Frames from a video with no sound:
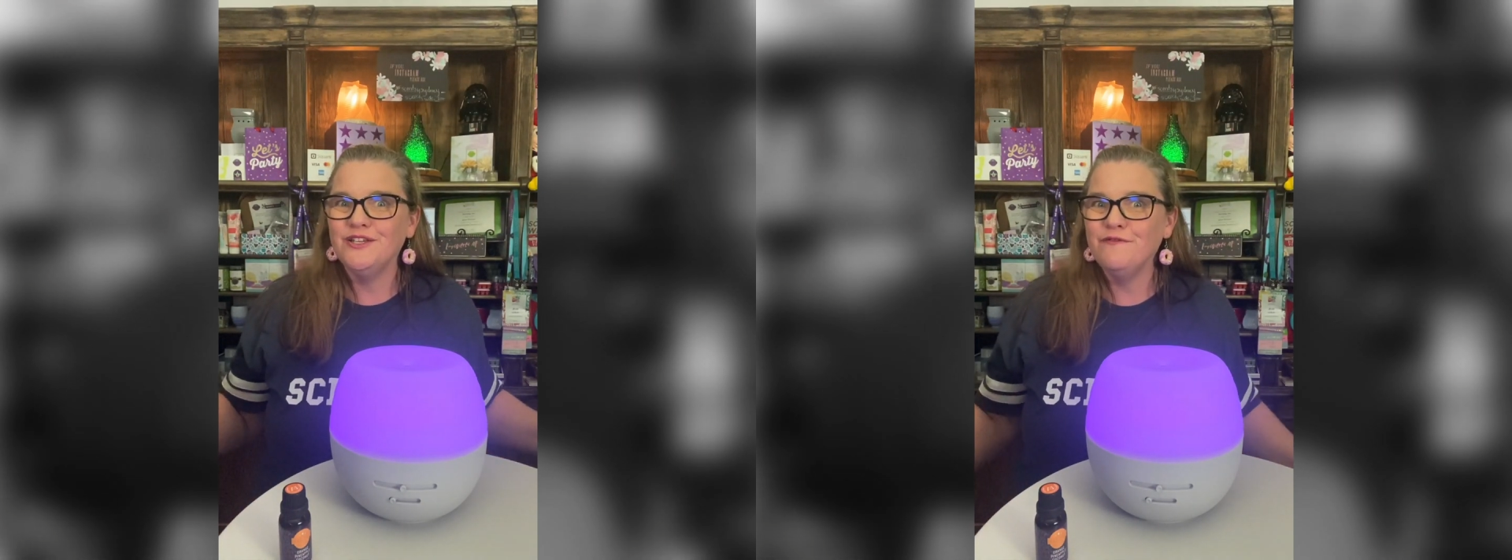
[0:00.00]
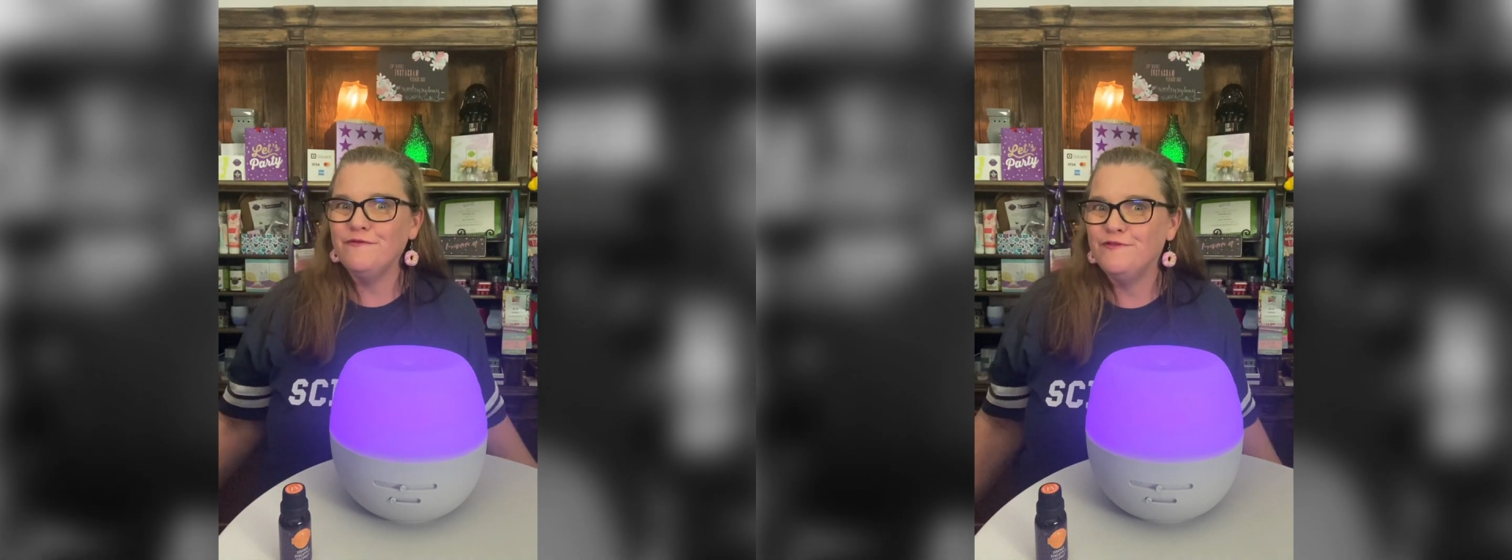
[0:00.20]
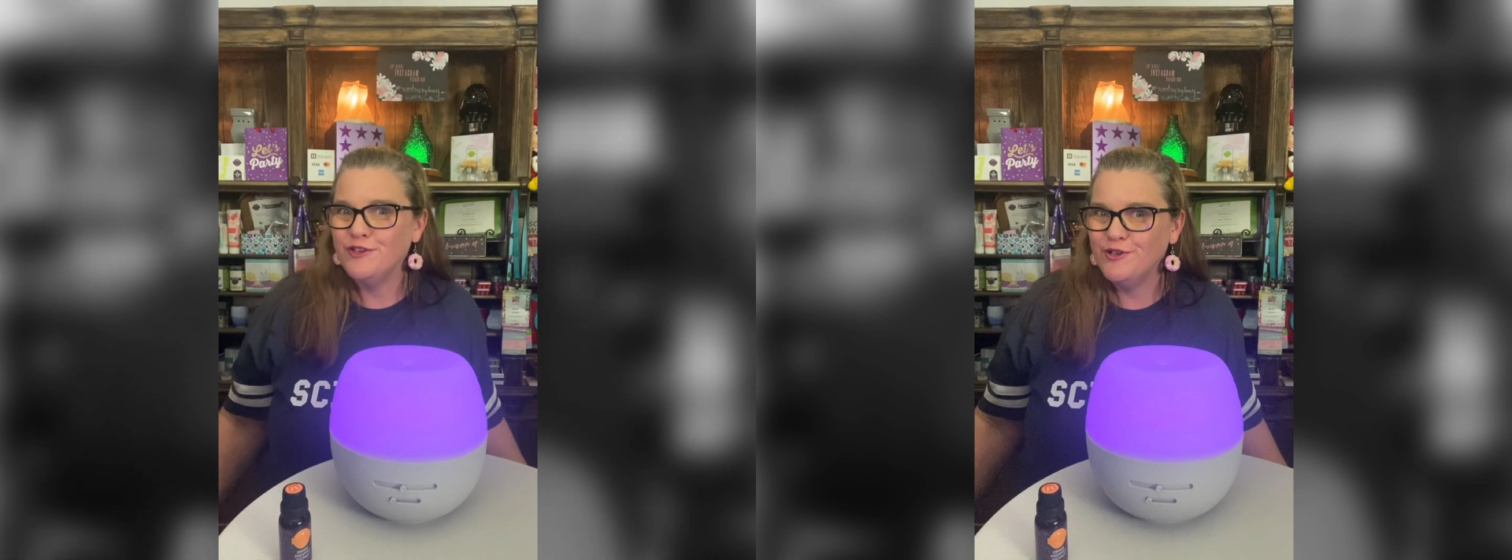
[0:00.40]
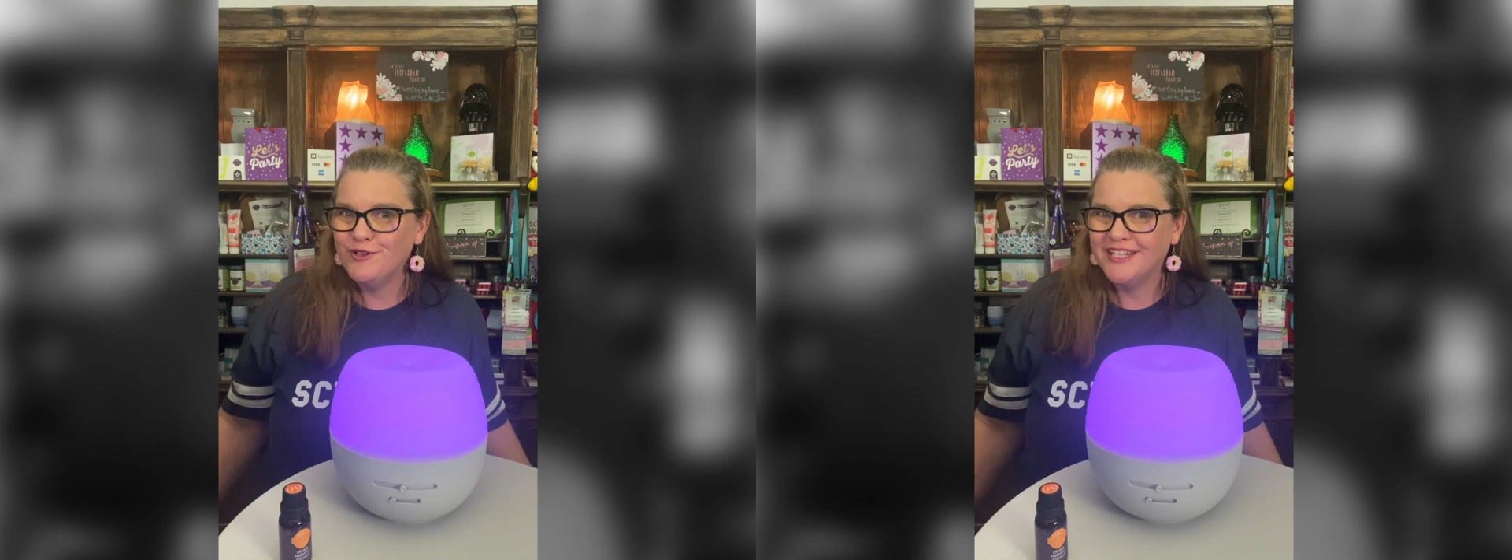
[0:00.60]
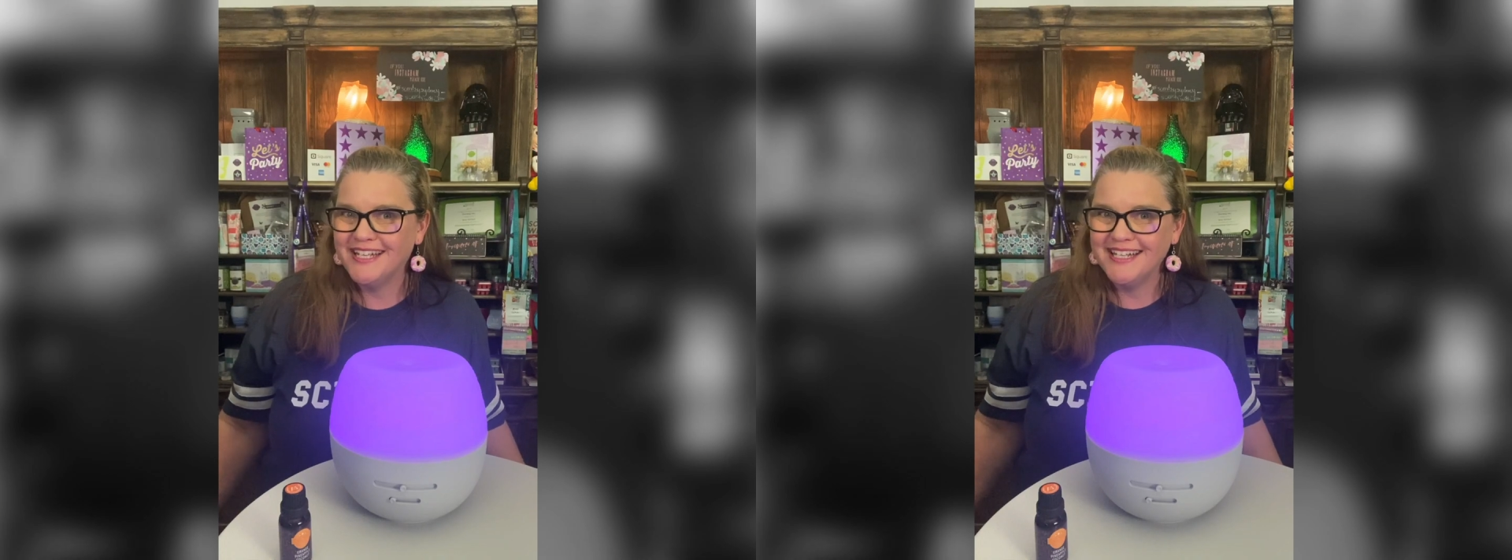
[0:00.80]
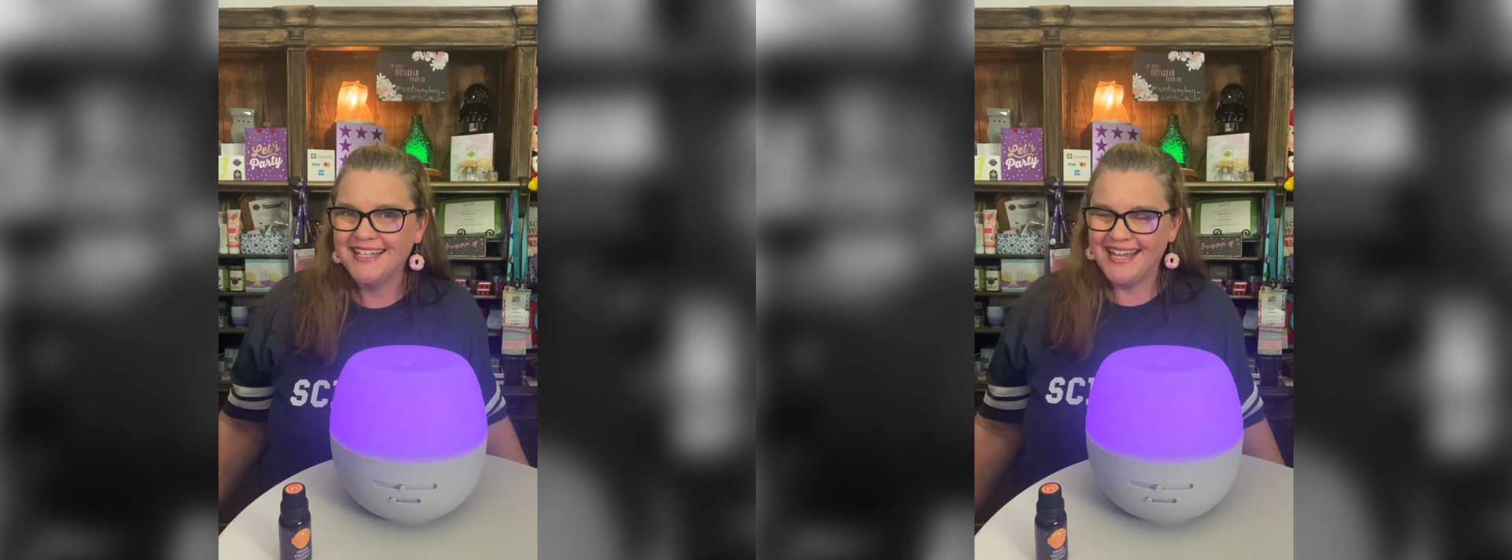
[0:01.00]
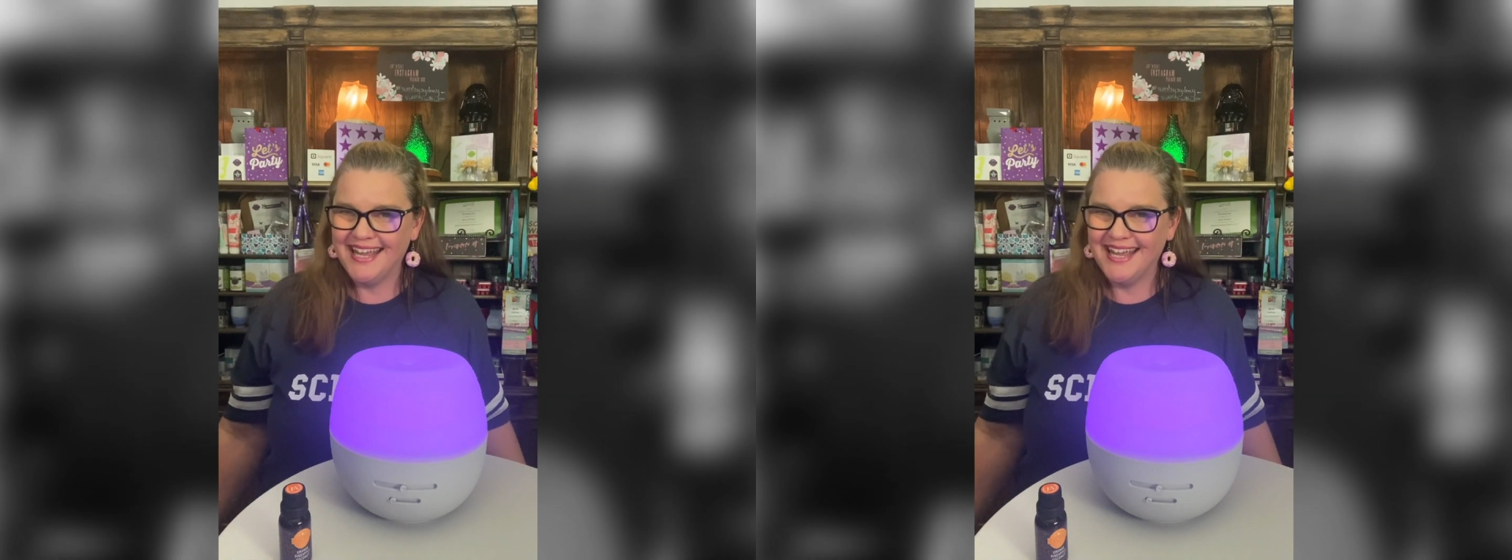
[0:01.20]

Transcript: diffusers